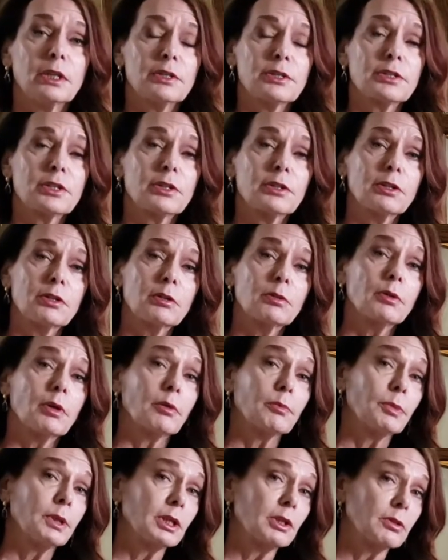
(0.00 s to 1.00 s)
So there are
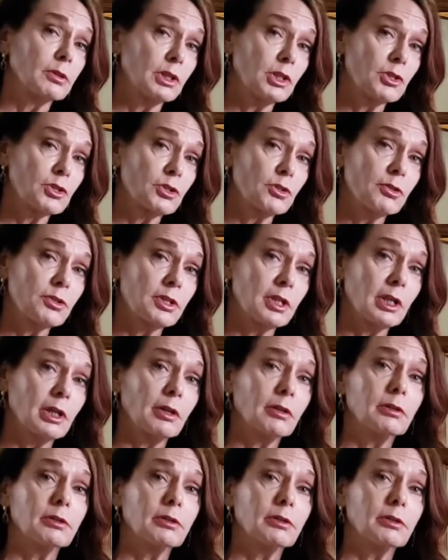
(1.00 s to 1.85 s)
bigger issues there,